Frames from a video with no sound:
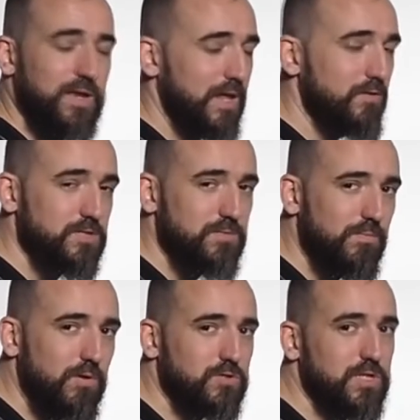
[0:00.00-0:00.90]
and I use it
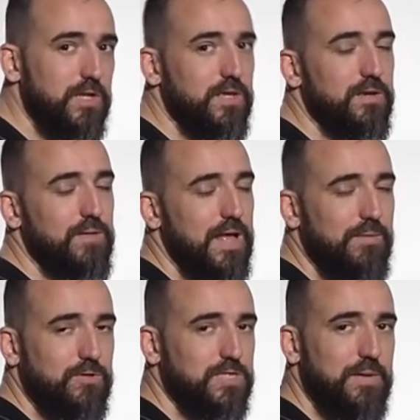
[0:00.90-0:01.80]
mostly in
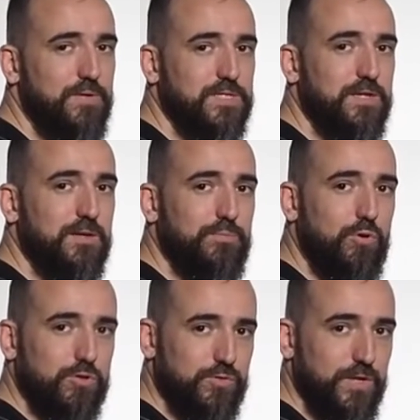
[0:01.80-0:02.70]
almost every single
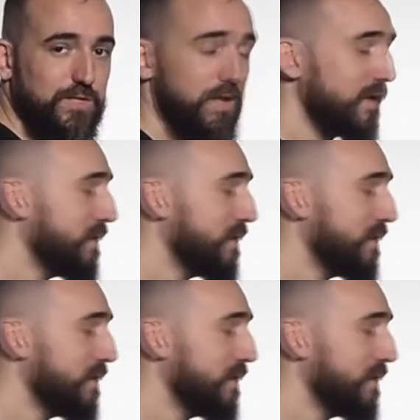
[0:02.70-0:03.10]
portrait.